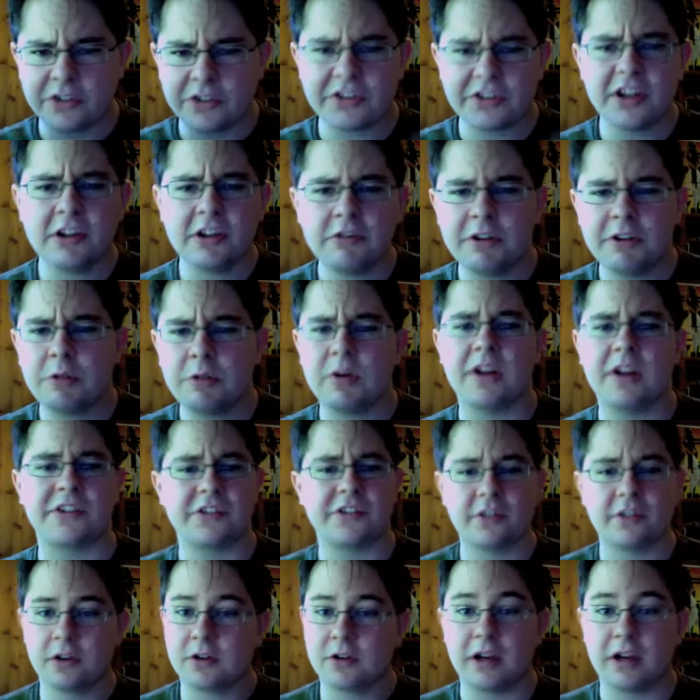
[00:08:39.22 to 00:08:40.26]
in
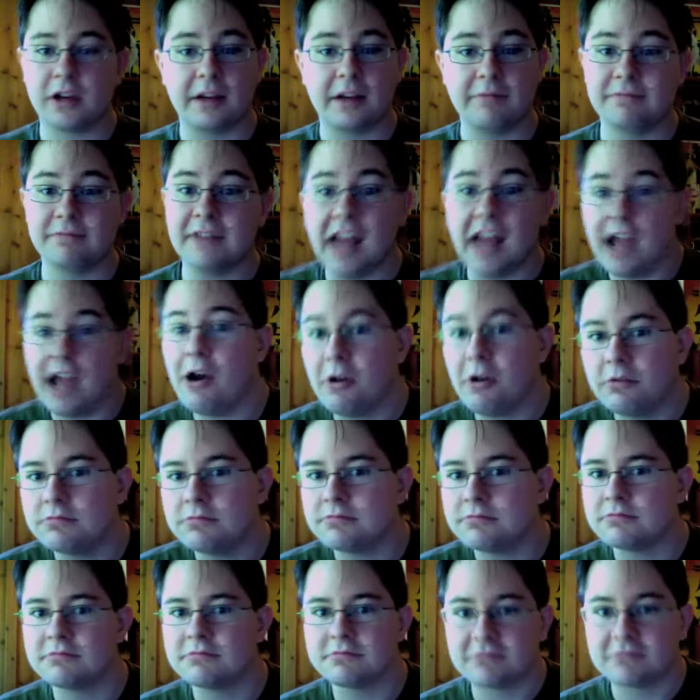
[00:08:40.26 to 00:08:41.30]
requests. Okay, now,
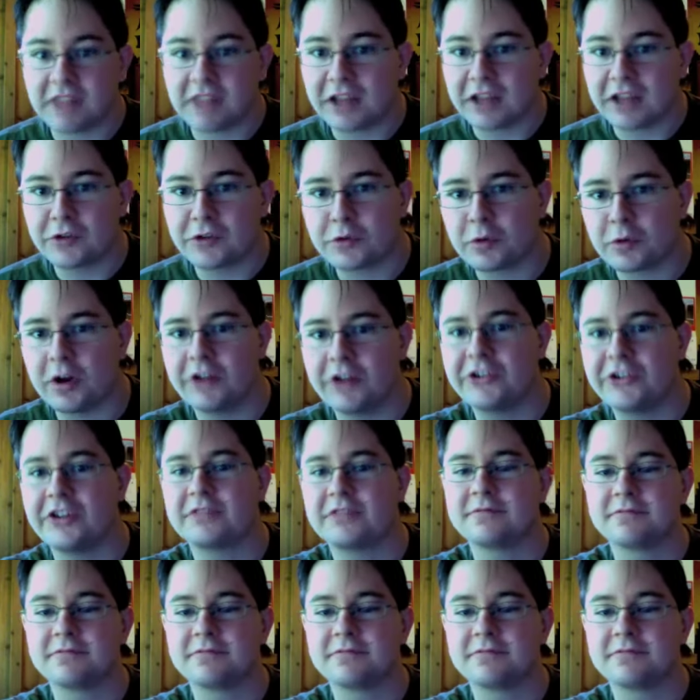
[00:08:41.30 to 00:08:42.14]
thanks for watching.